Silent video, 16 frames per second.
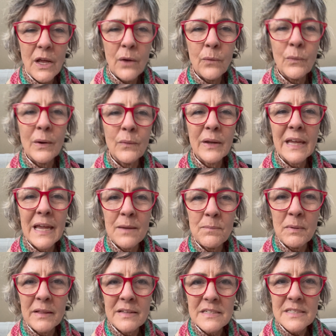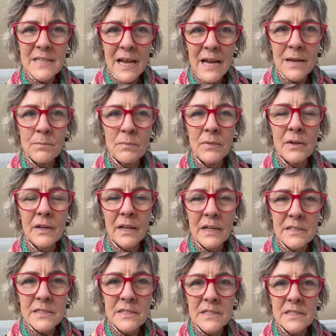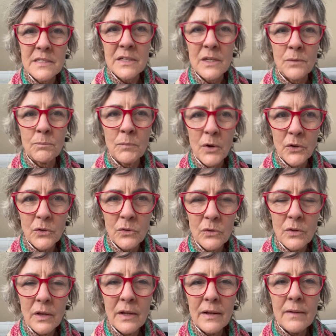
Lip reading: where we're keeping the same consistent model,